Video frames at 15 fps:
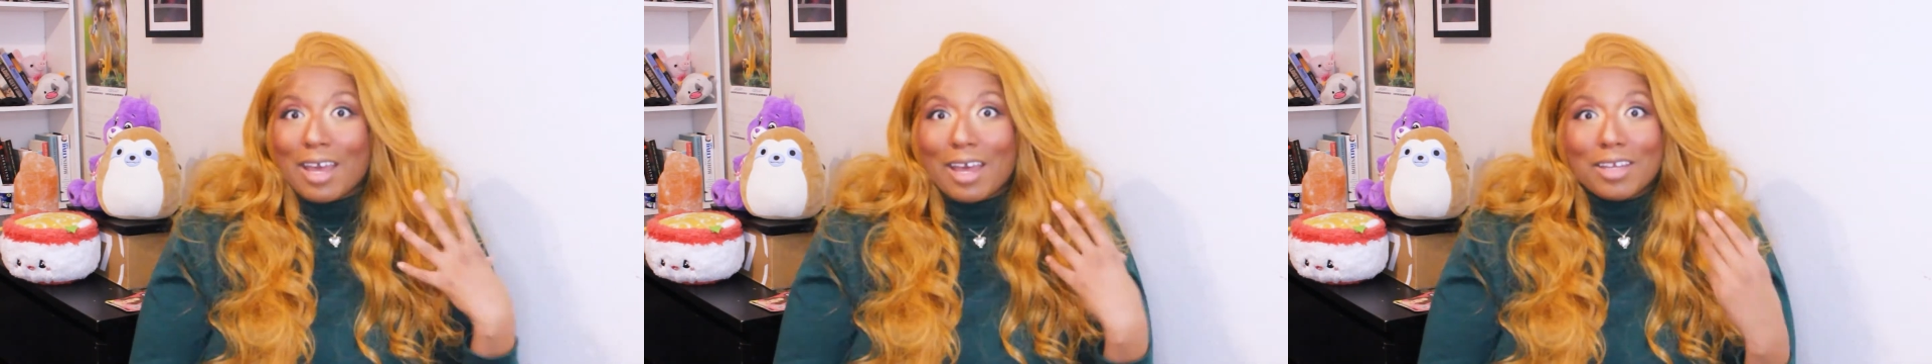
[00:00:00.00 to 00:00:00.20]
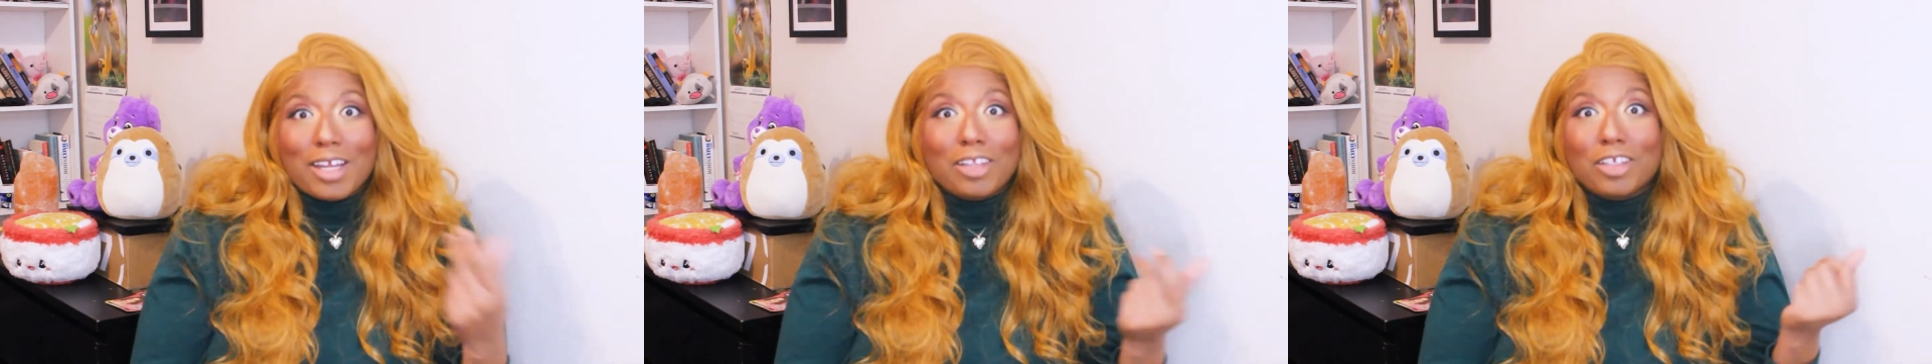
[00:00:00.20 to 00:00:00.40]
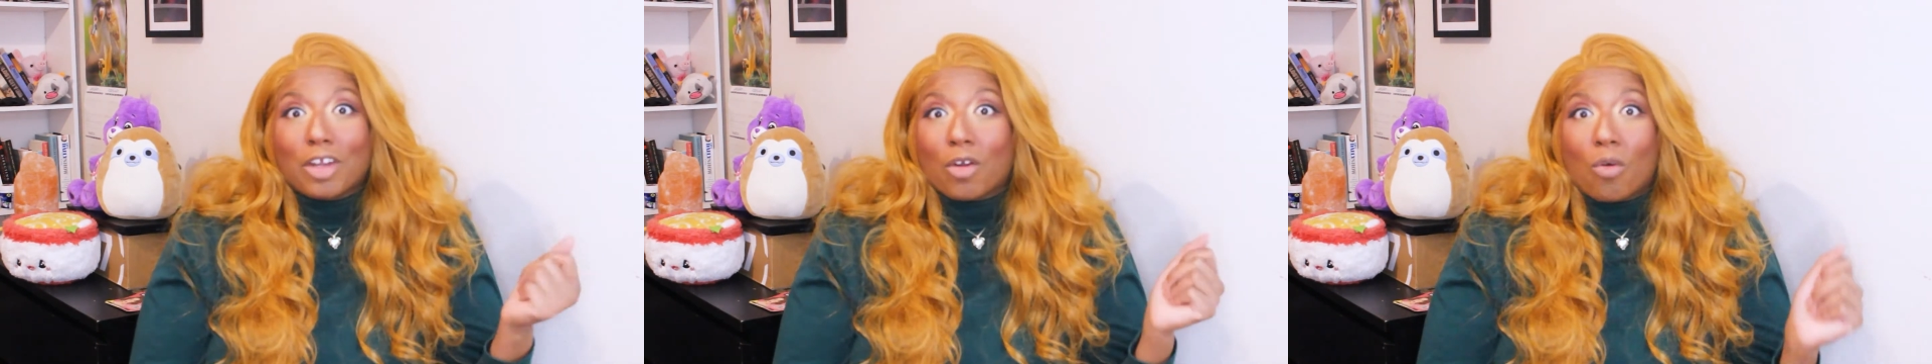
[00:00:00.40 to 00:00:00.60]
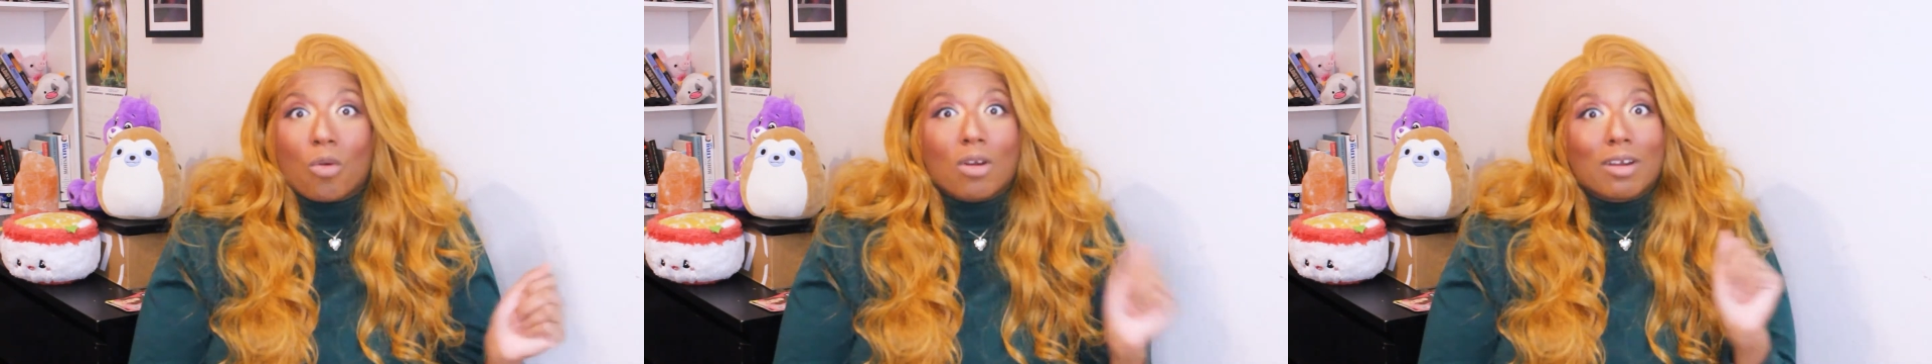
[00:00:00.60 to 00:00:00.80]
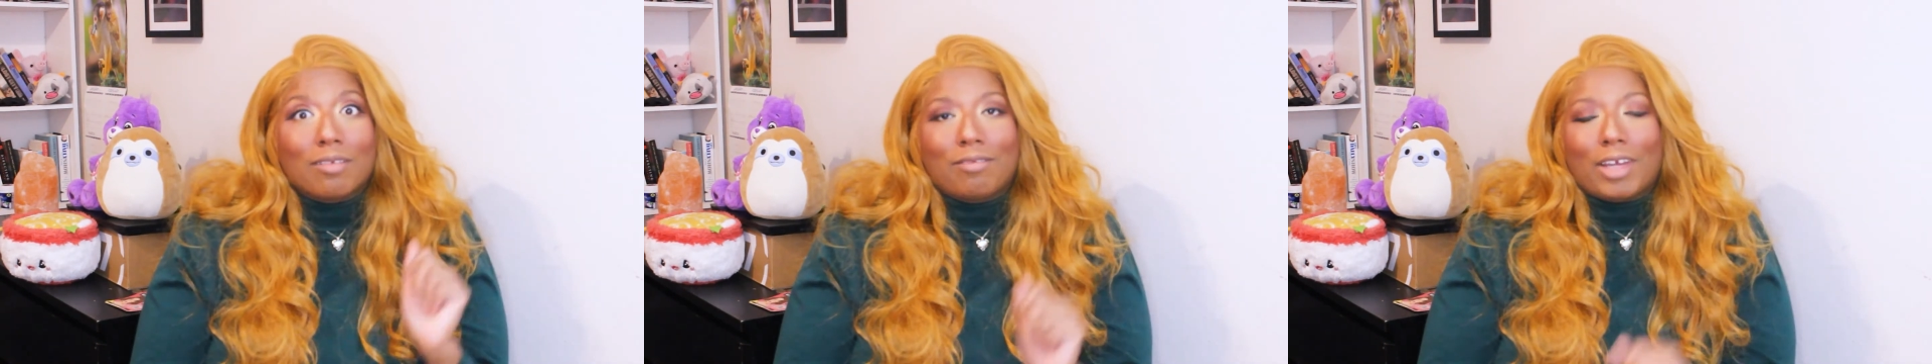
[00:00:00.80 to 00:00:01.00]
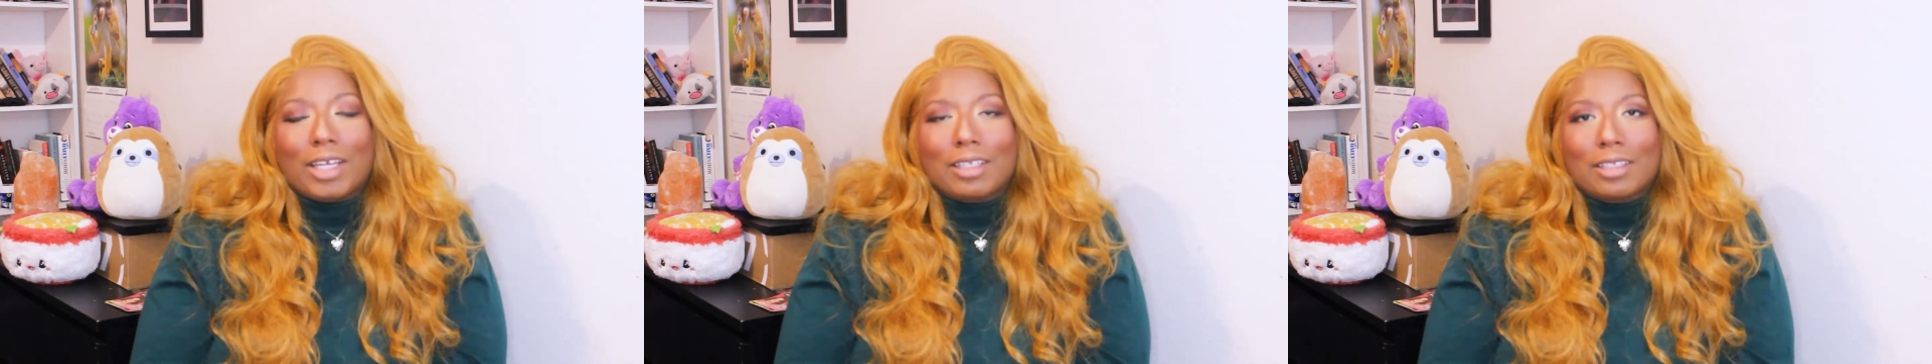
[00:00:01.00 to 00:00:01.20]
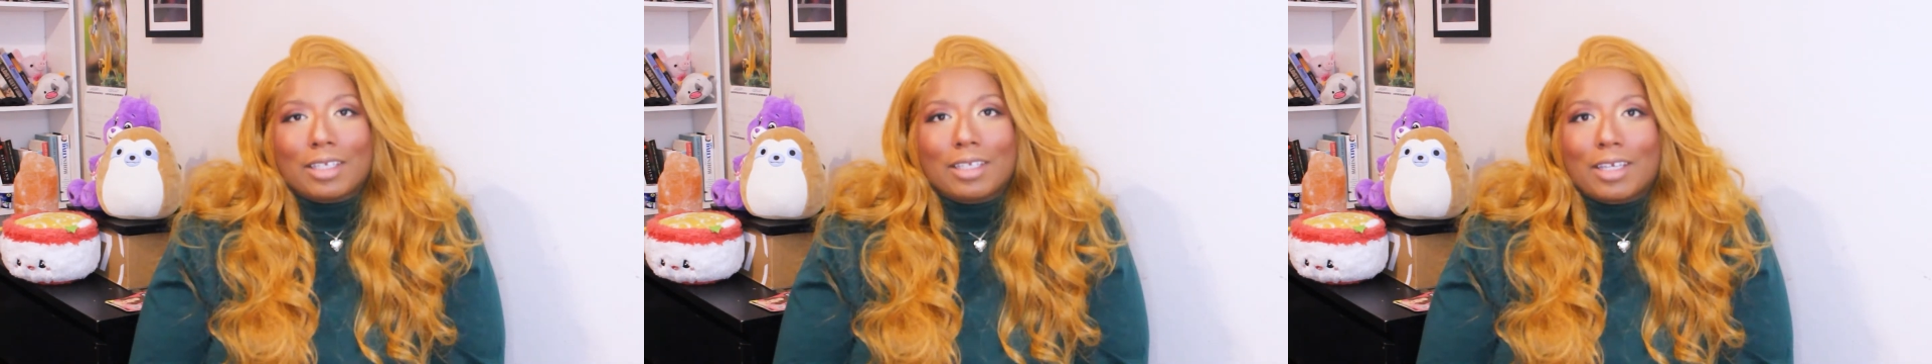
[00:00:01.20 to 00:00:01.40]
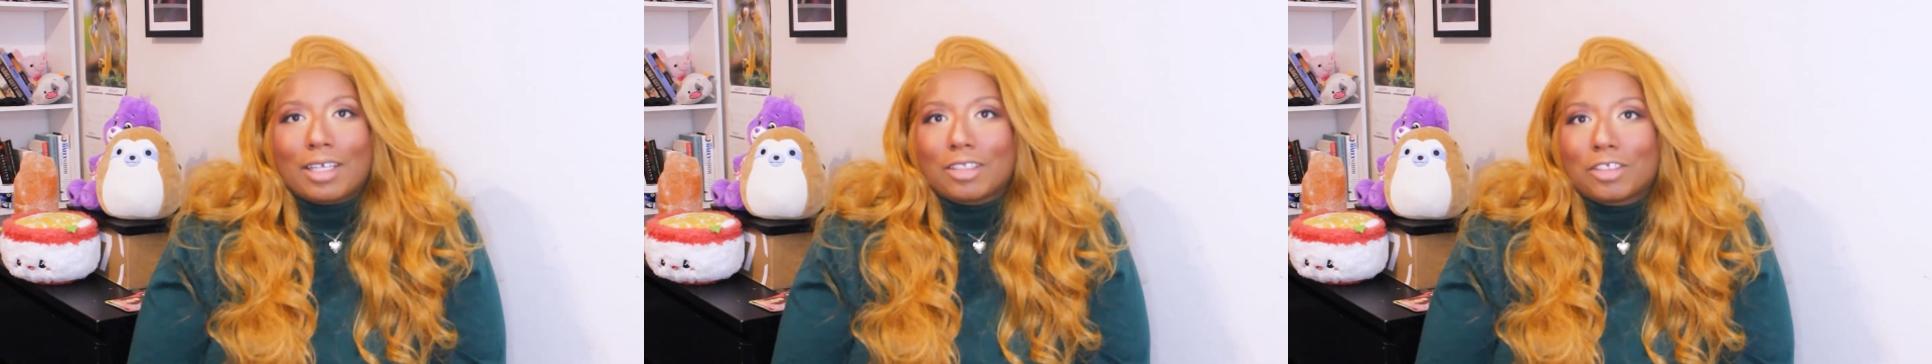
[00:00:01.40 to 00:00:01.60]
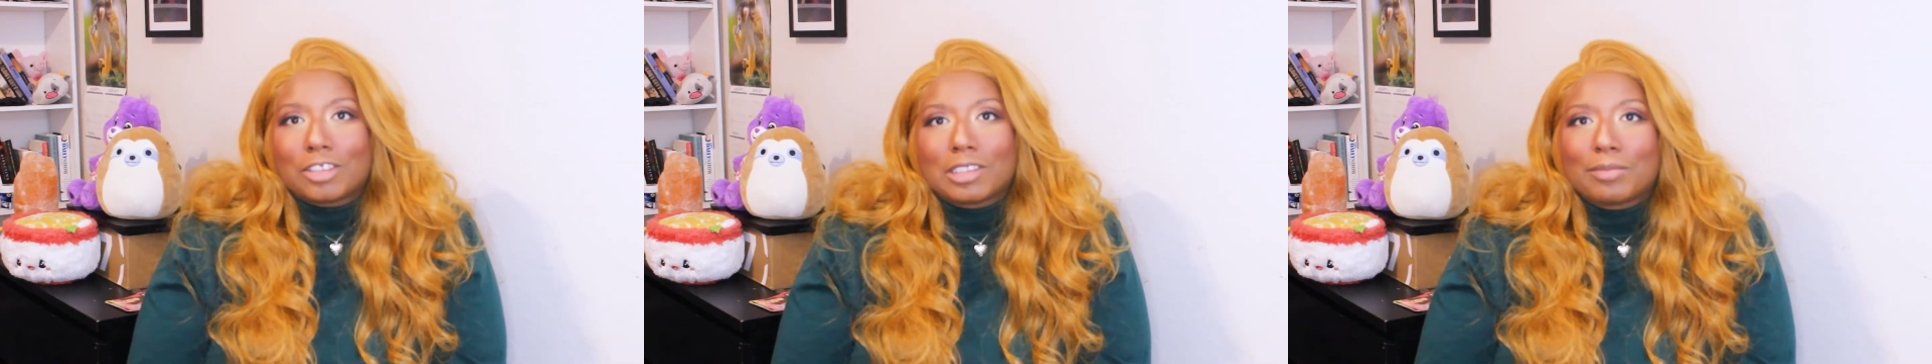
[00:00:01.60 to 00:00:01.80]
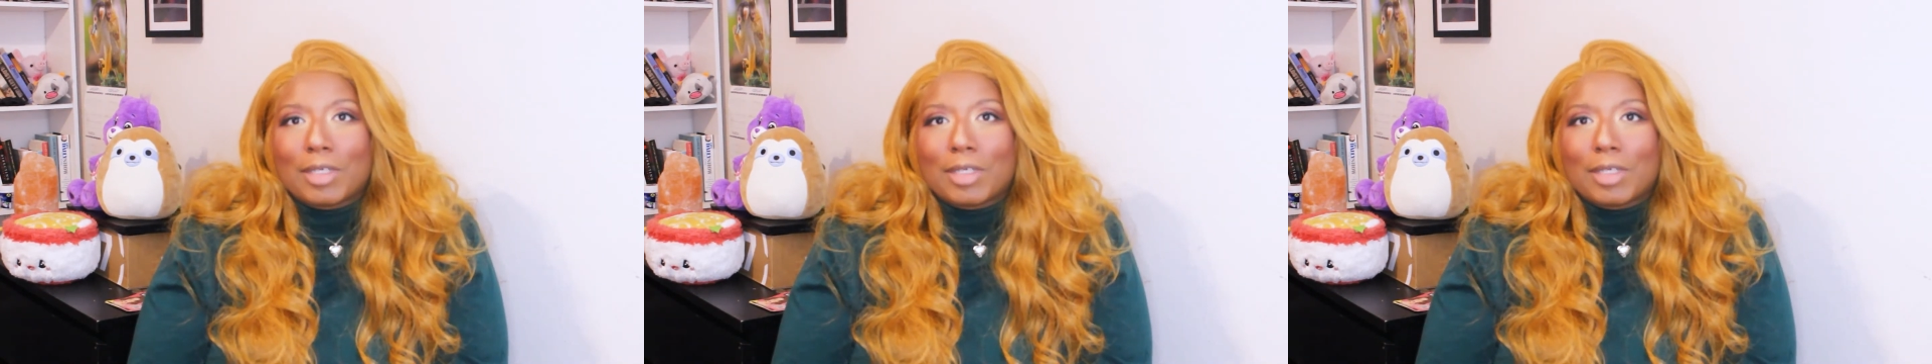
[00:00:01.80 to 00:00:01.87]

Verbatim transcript: Another horrifying thing I learned